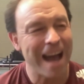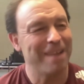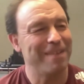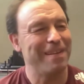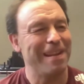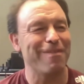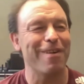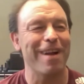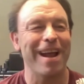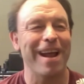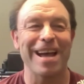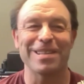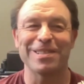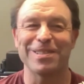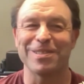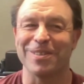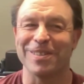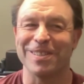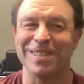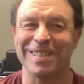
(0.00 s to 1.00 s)
never asked
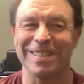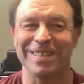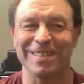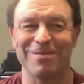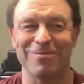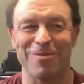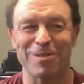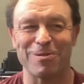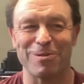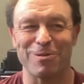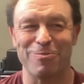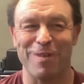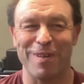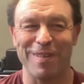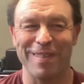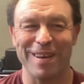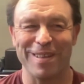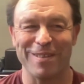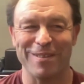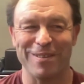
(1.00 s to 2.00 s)
her. She works with one of
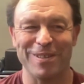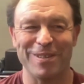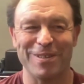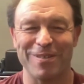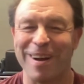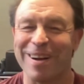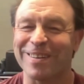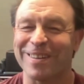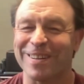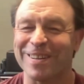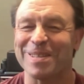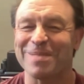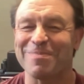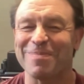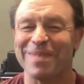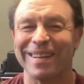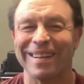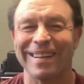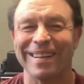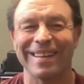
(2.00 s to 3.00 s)
the other instructors,
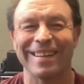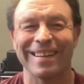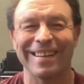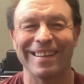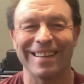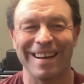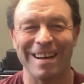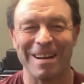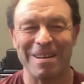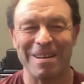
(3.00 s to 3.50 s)
but um,